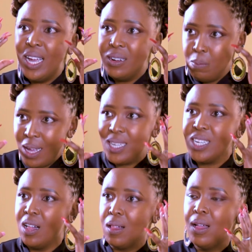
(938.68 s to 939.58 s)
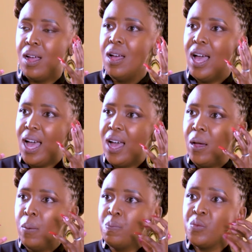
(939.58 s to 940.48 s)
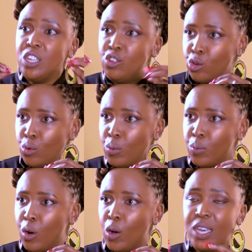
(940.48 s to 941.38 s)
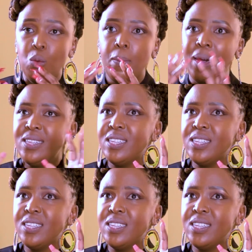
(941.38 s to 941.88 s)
and mental issue. Okay, we might